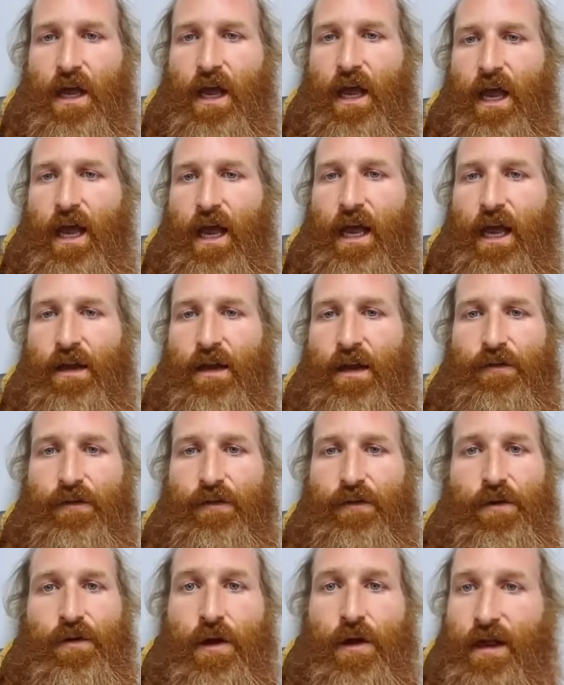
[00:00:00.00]
And if you
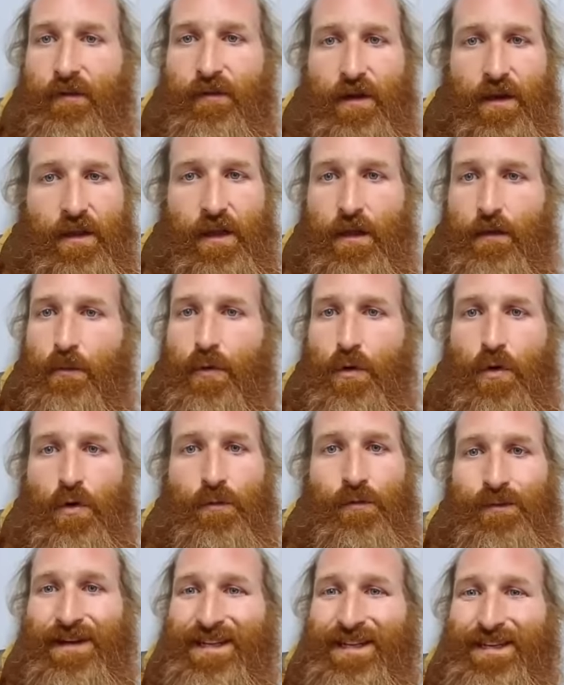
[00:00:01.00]
don't have anything important,
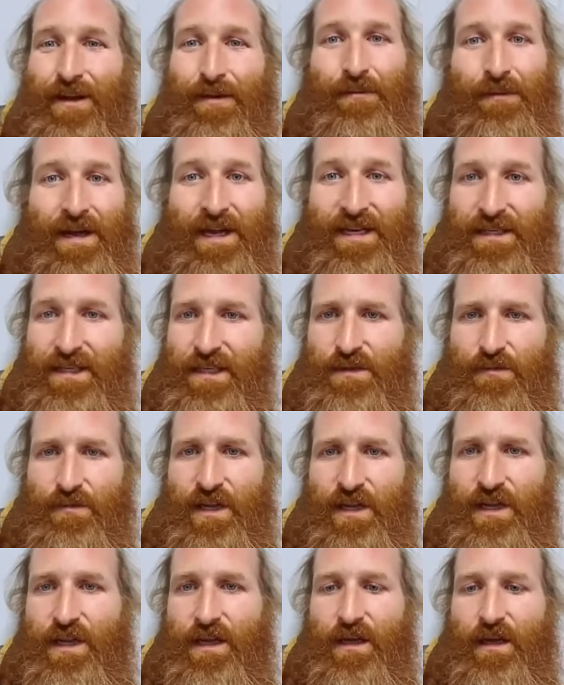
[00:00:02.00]
please don't message
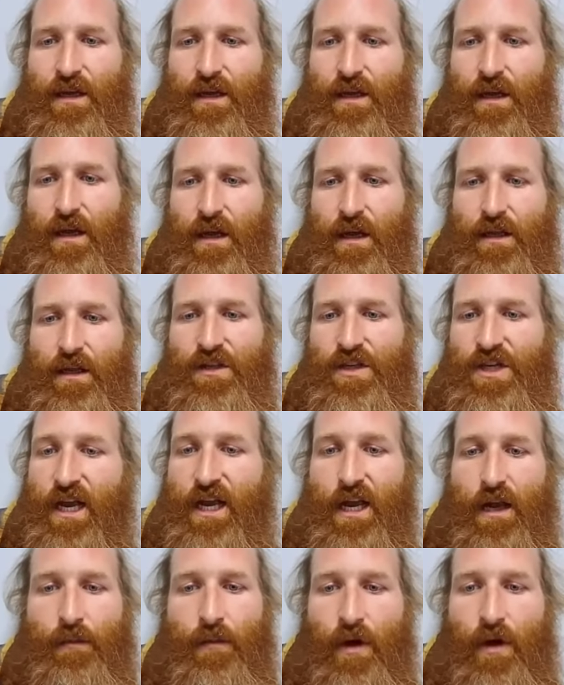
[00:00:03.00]
me. Check
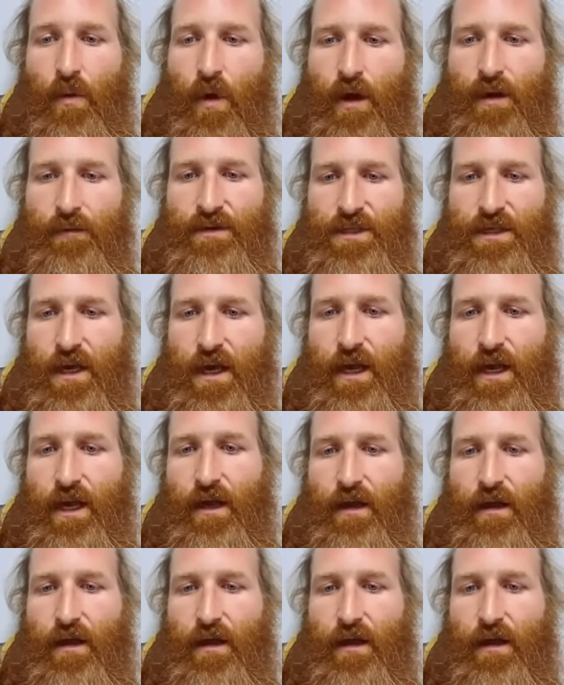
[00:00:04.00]
out my website.